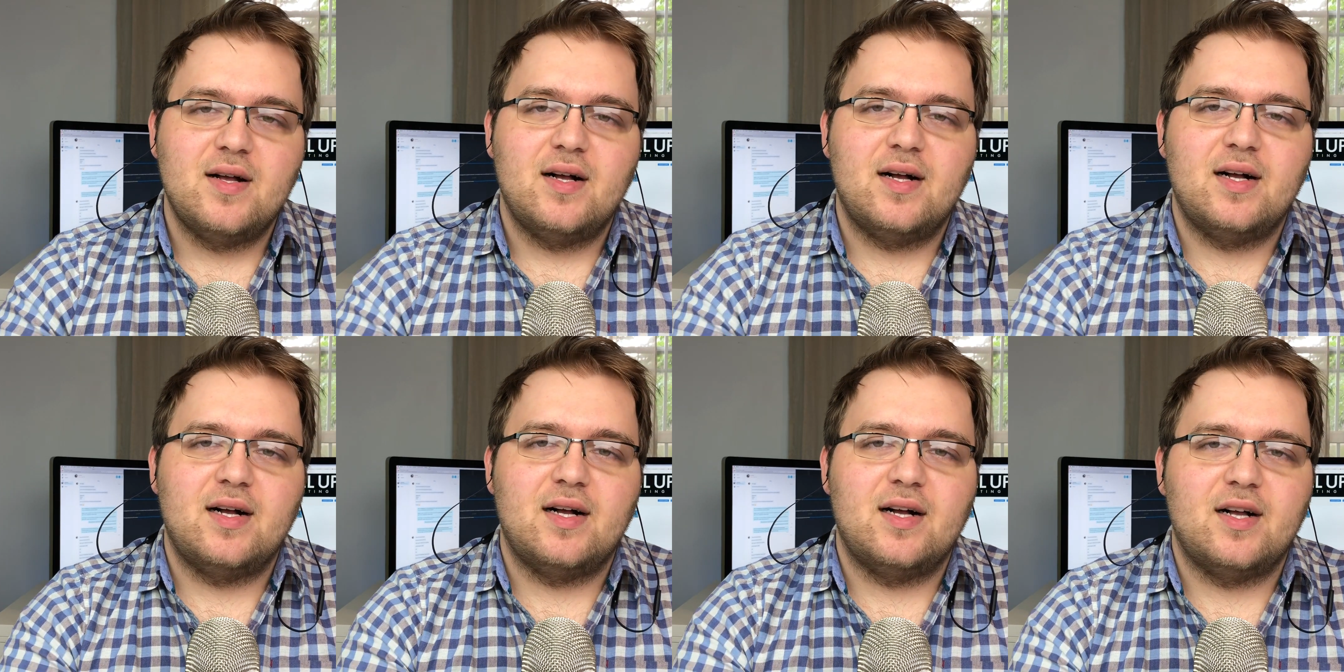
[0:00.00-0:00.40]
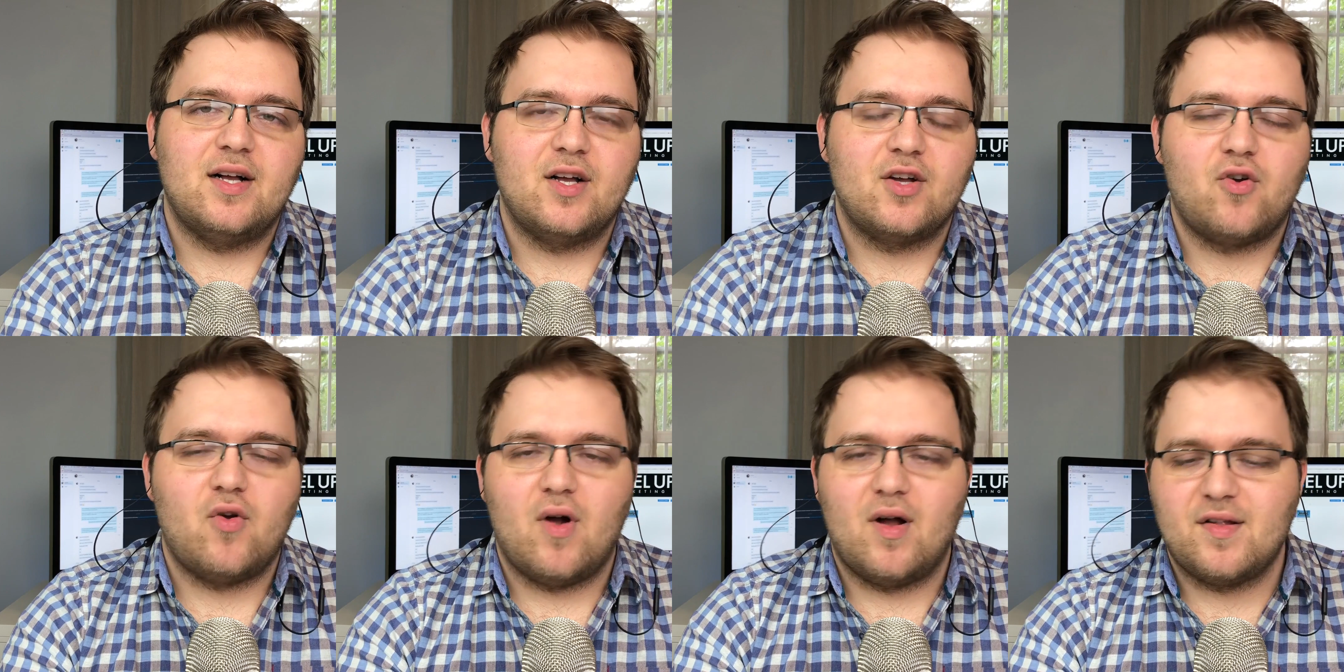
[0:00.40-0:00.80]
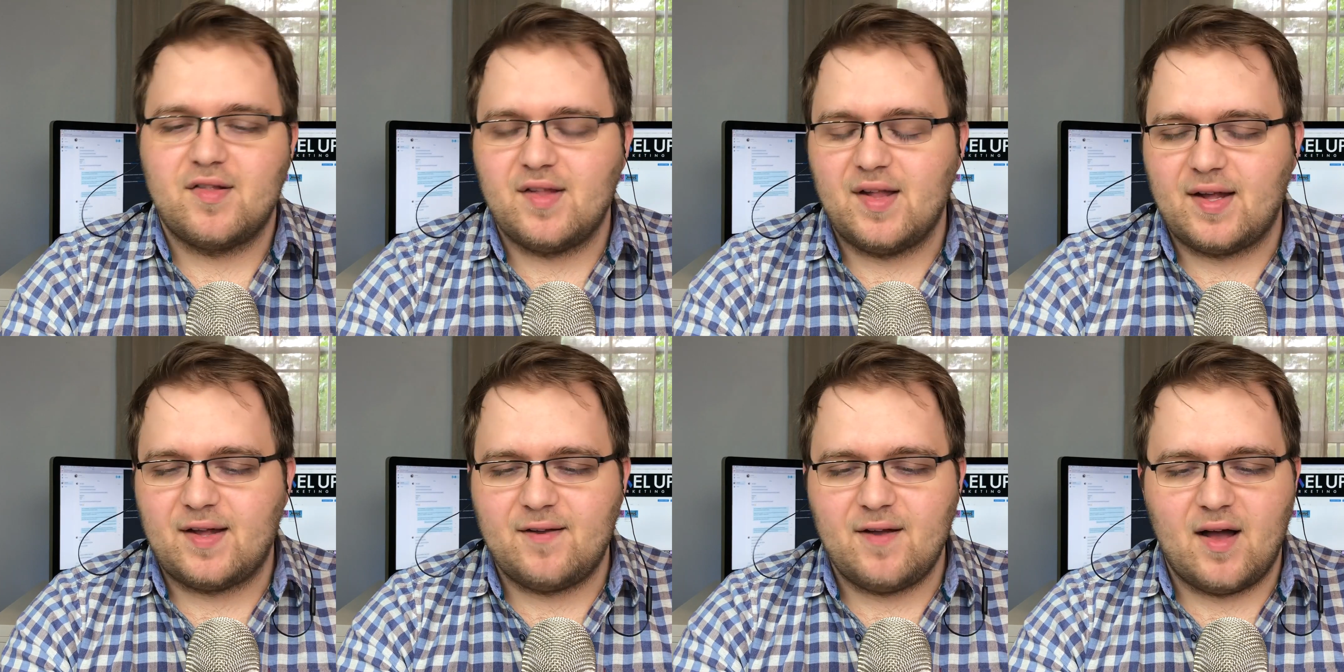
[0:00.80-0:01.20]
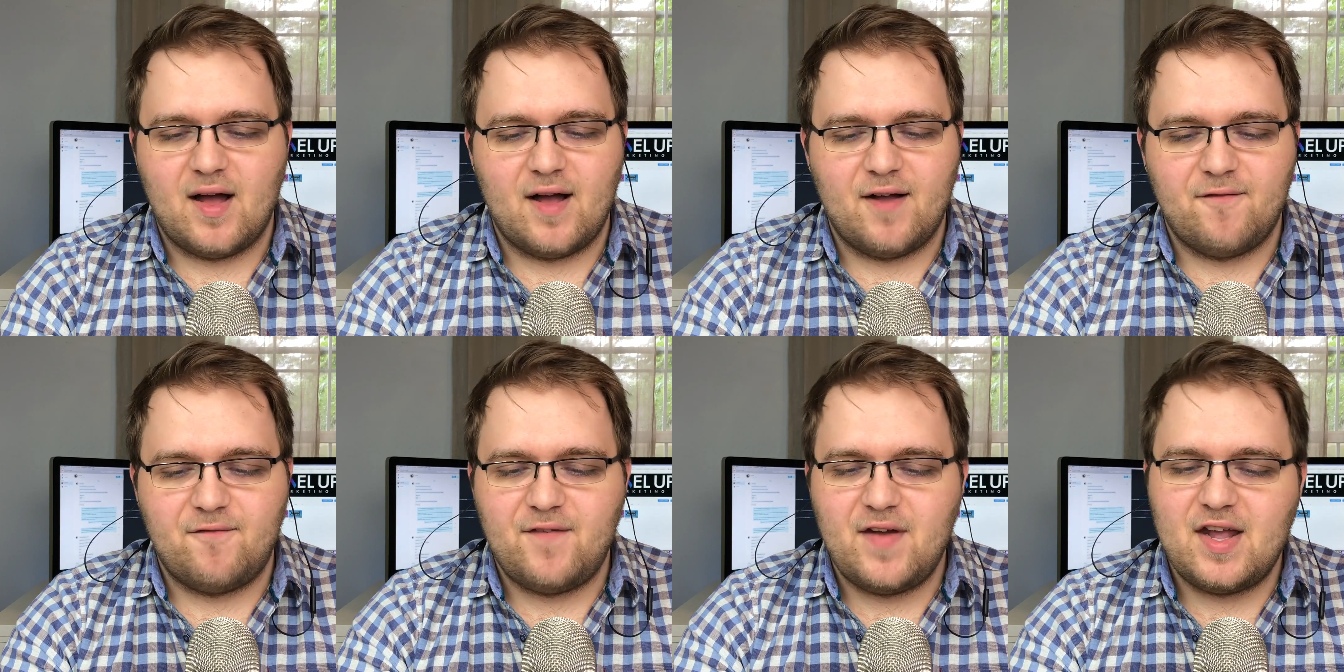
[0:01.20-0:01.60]
across like
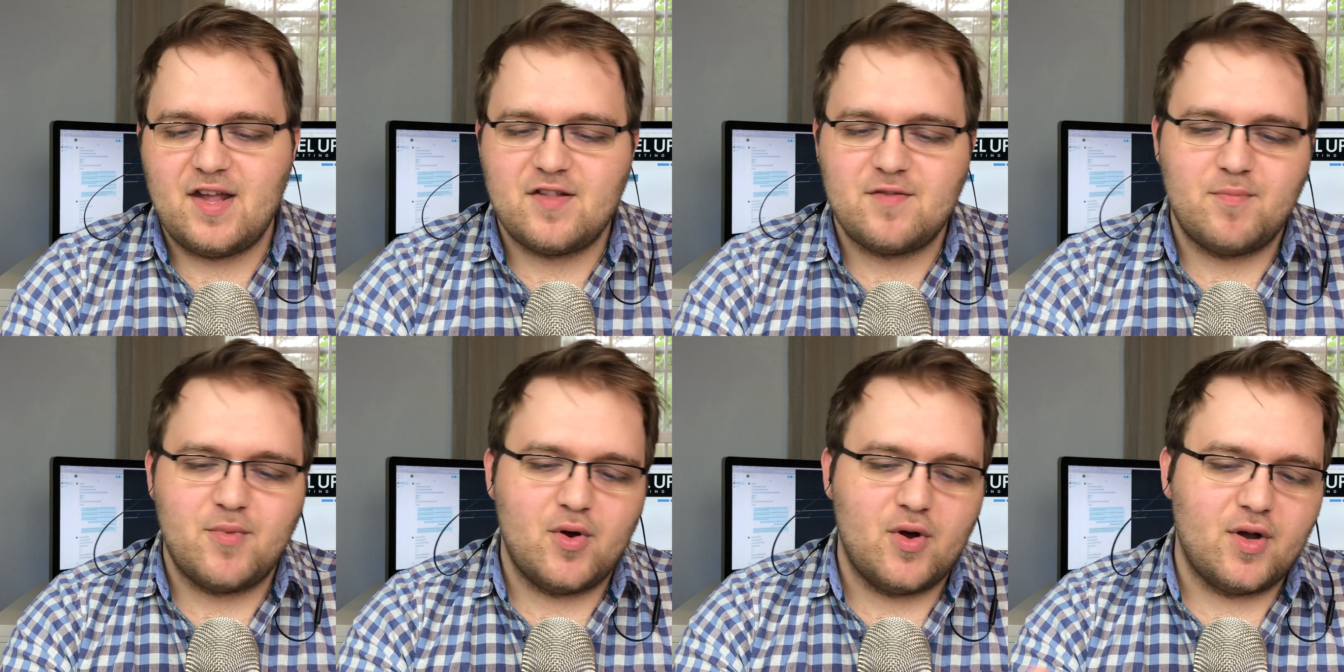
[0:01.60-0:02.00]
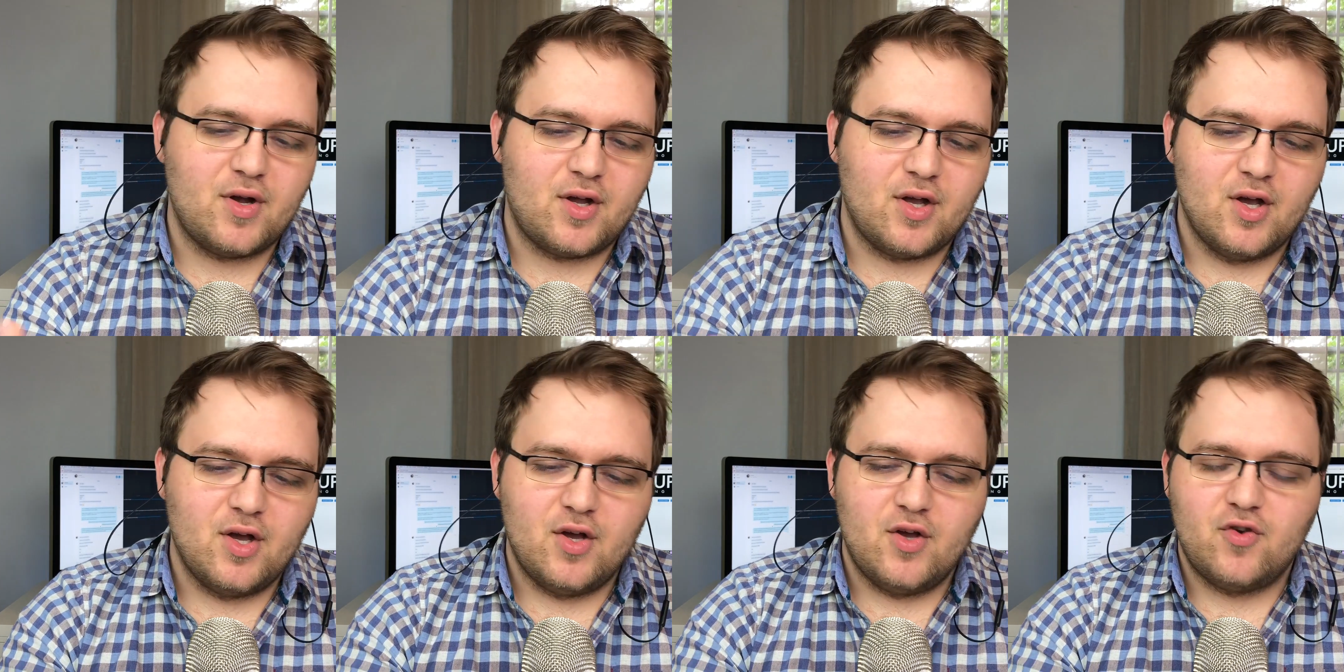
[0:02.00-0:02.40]
Facebook,